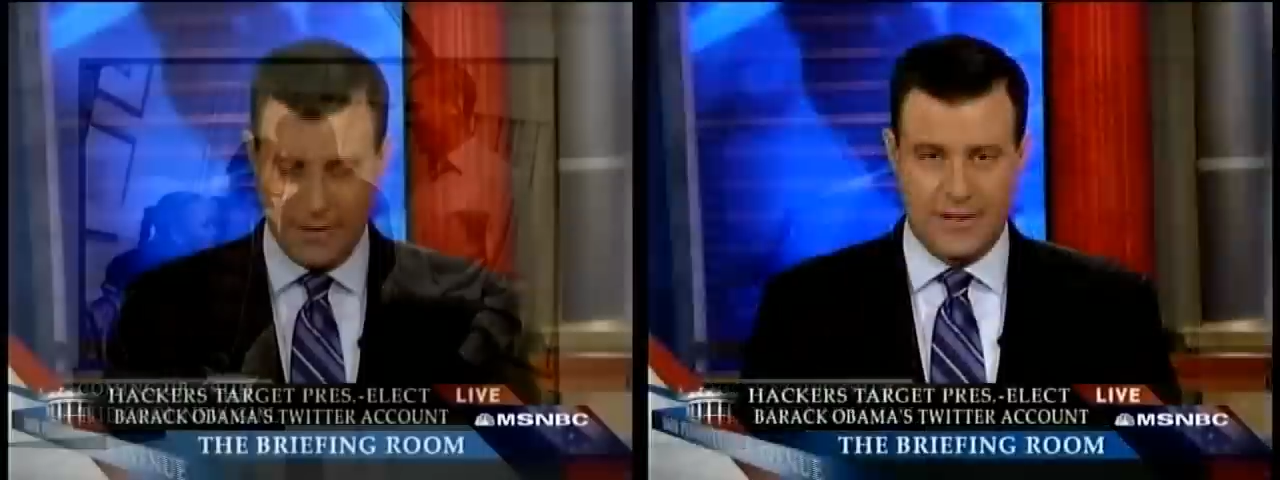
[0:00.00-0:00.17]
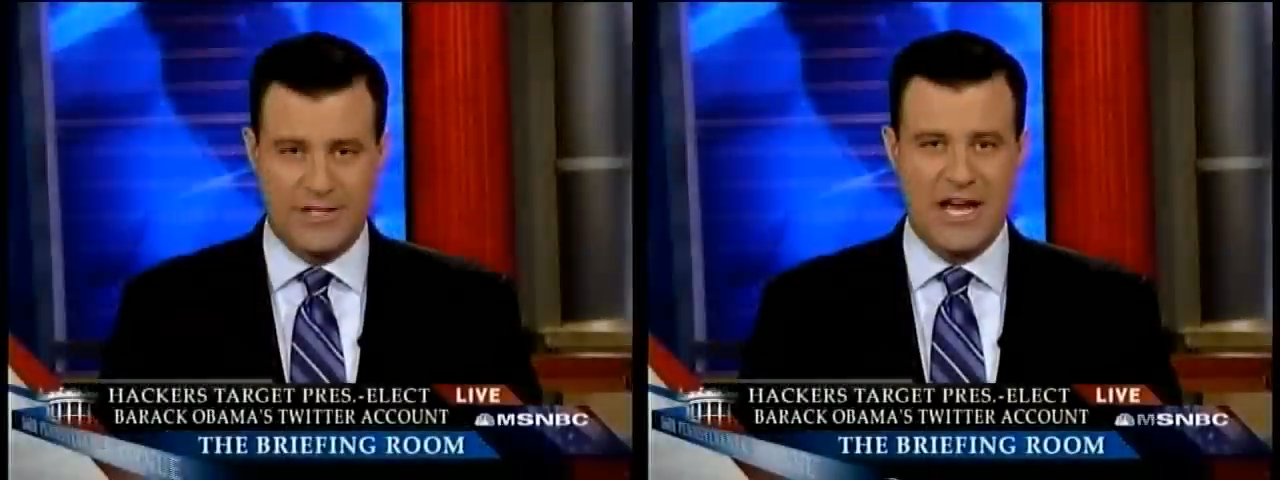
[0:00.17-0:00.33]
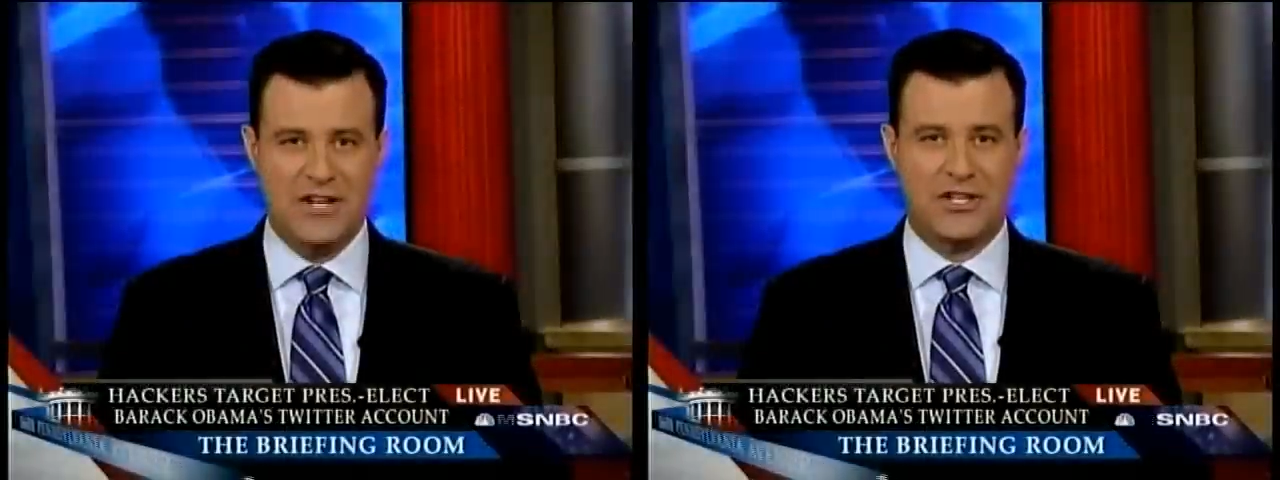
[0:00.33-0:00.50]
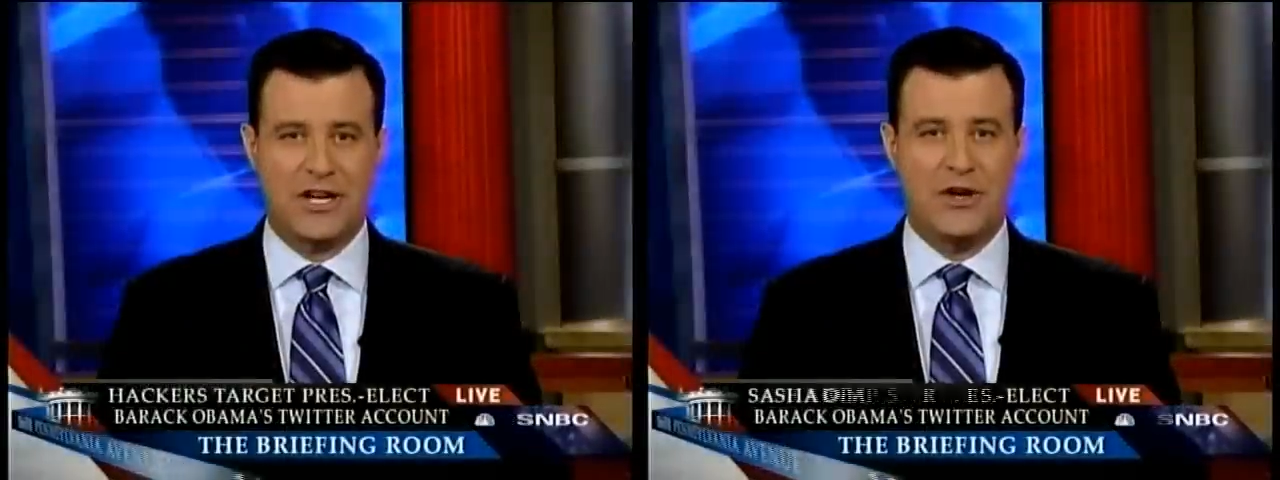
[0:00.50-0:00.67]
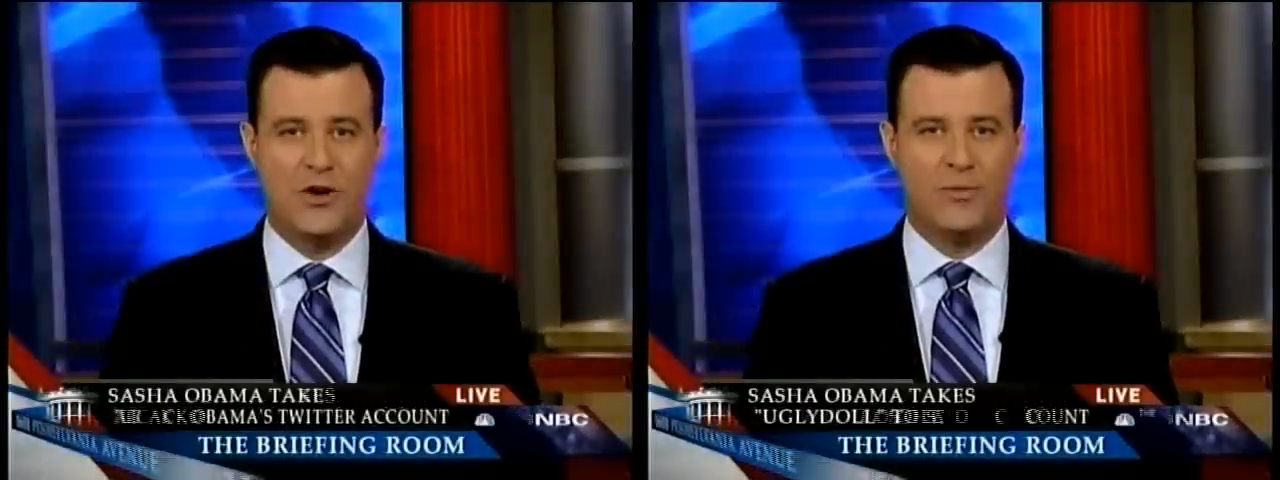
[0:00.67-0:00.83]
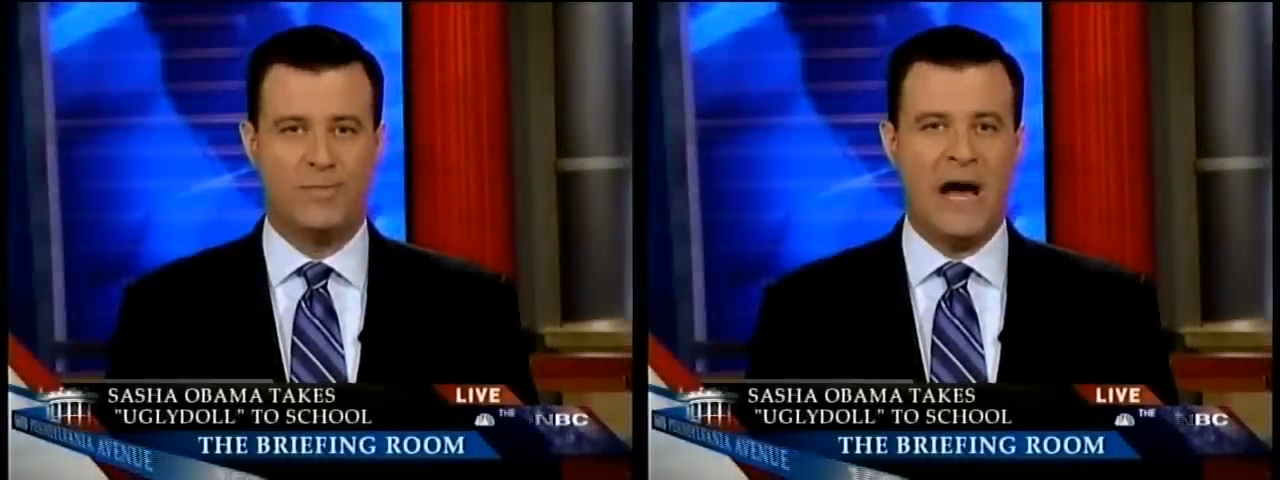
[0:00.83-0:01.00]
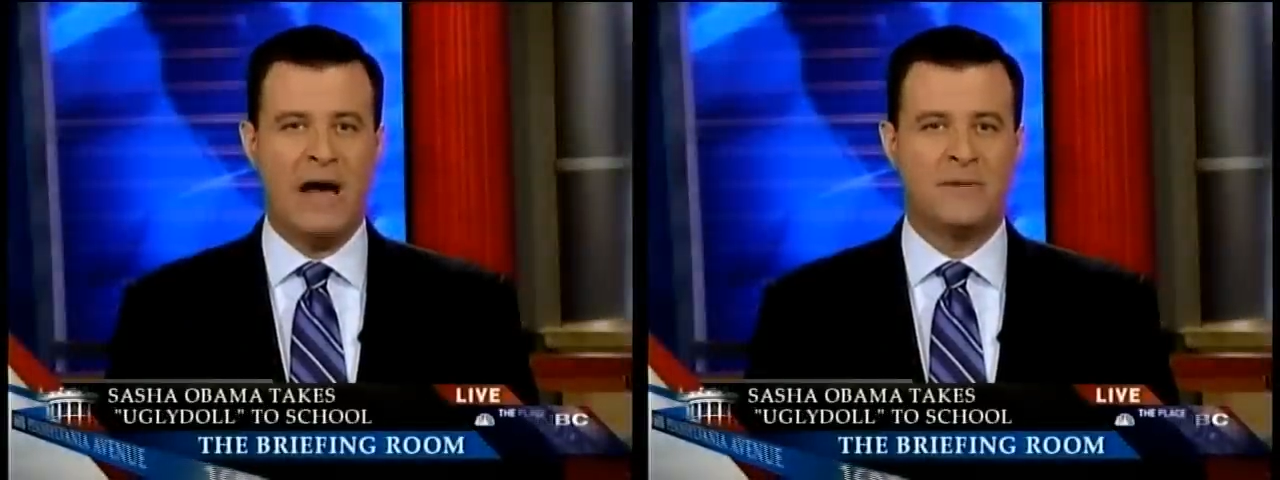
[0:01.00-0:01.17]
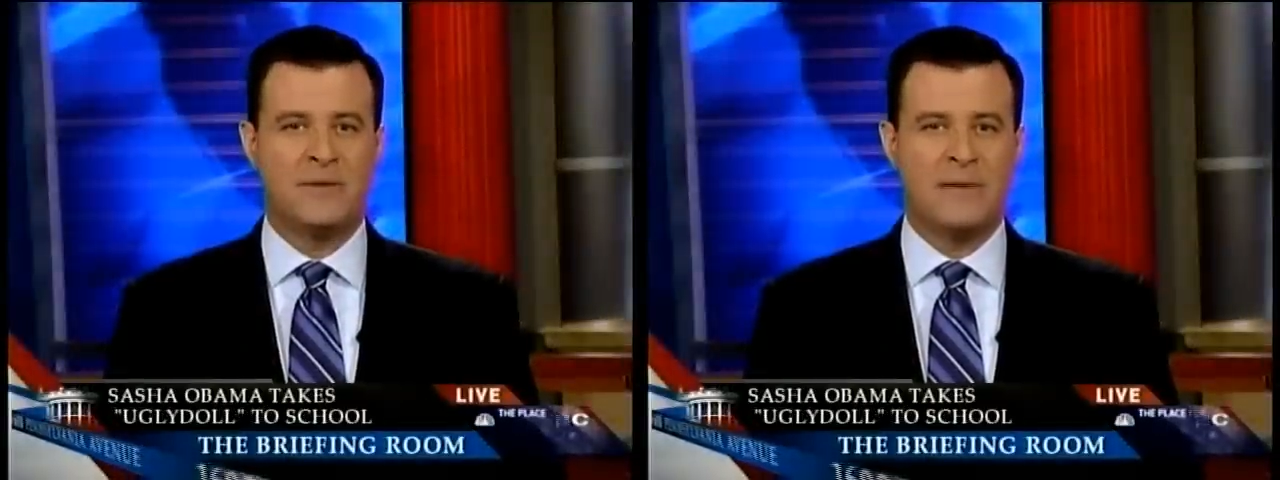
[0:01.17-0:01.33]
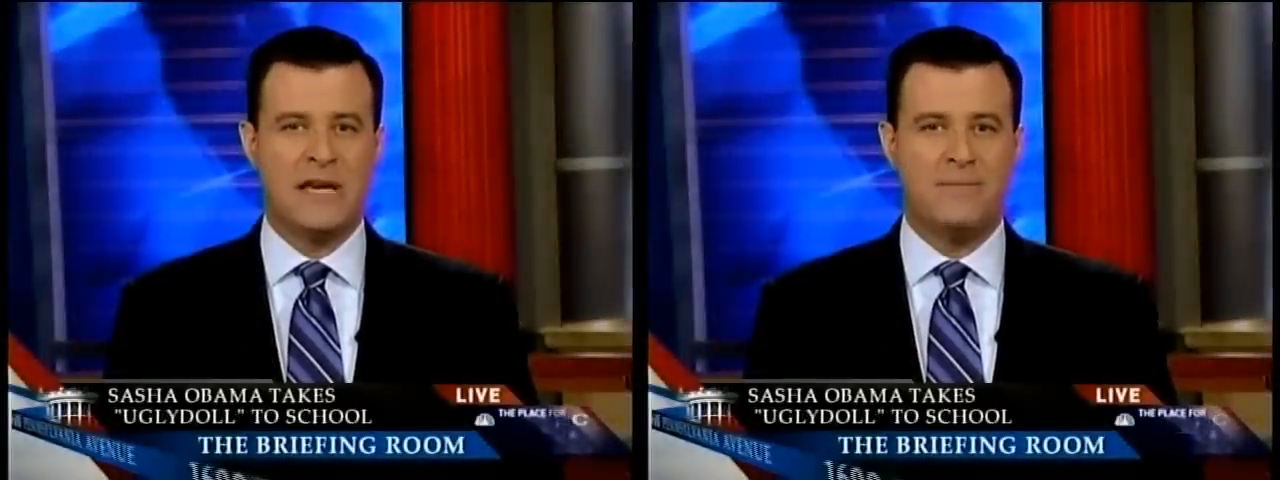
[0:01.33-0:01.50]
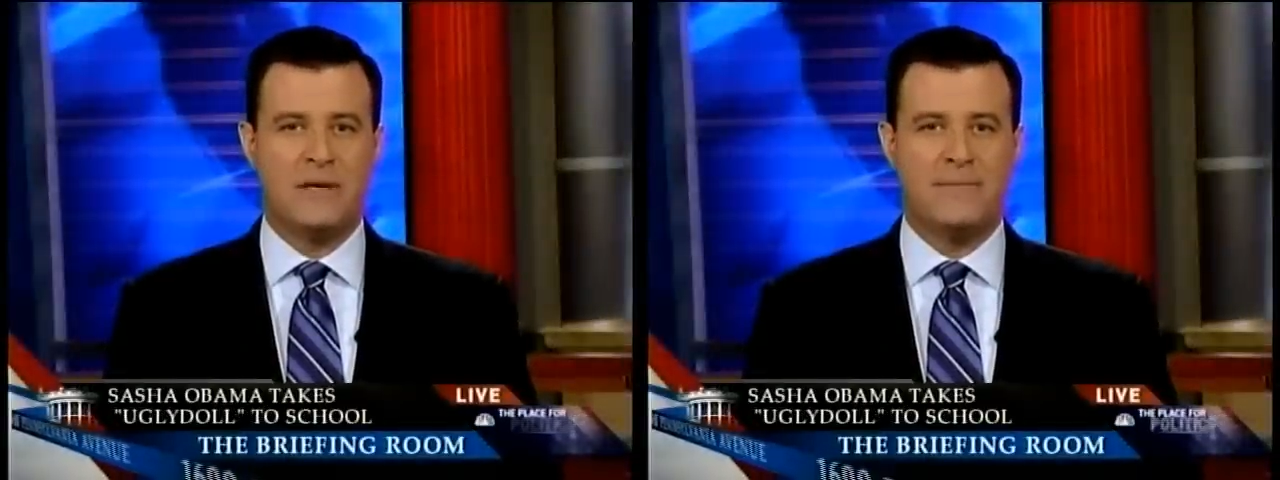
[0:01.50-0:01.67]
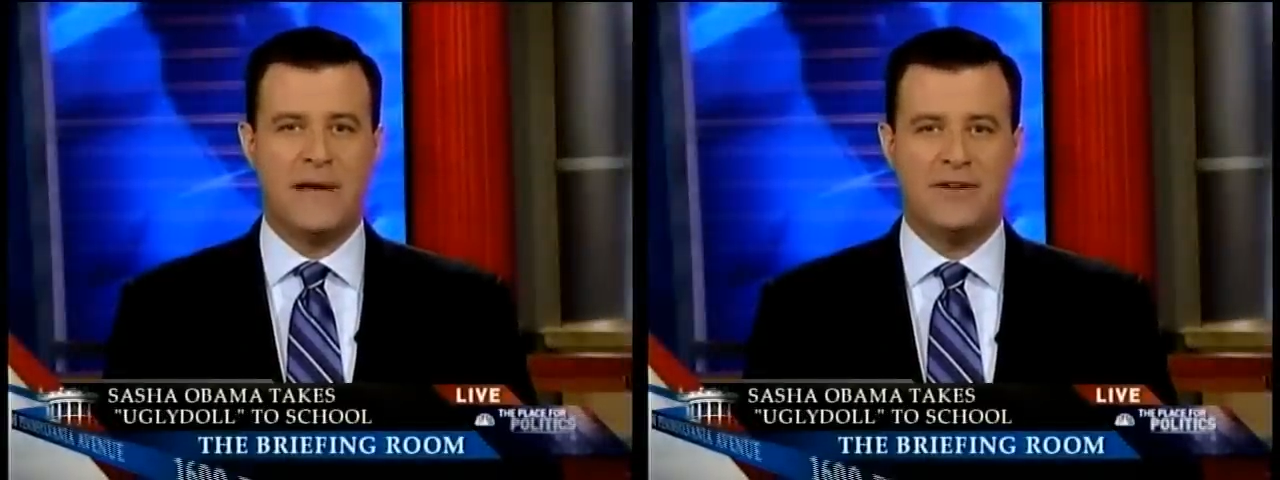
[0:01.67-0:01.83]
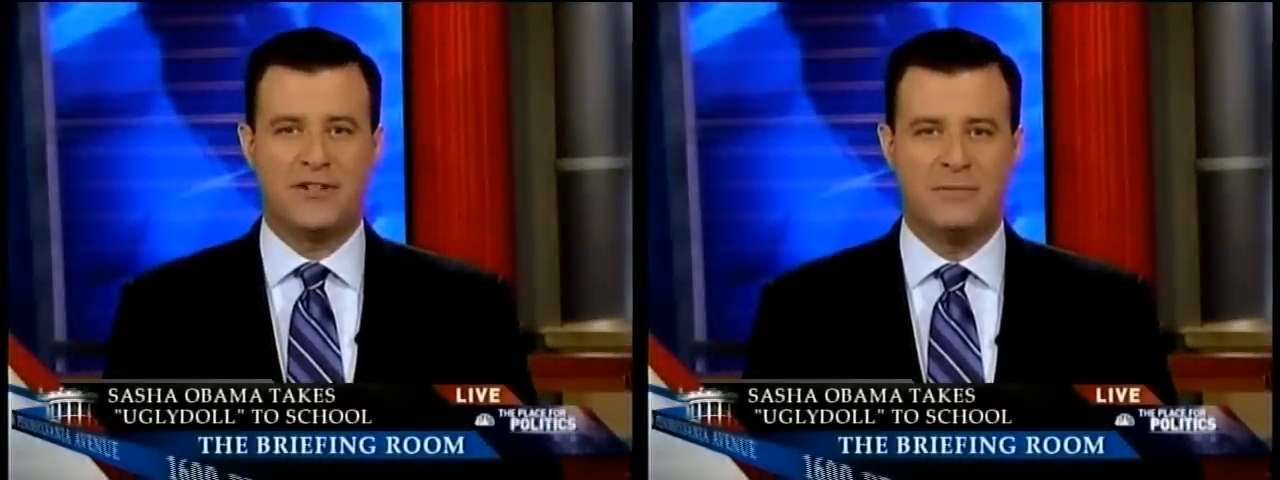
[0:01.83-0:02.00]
Sasha Obama may be about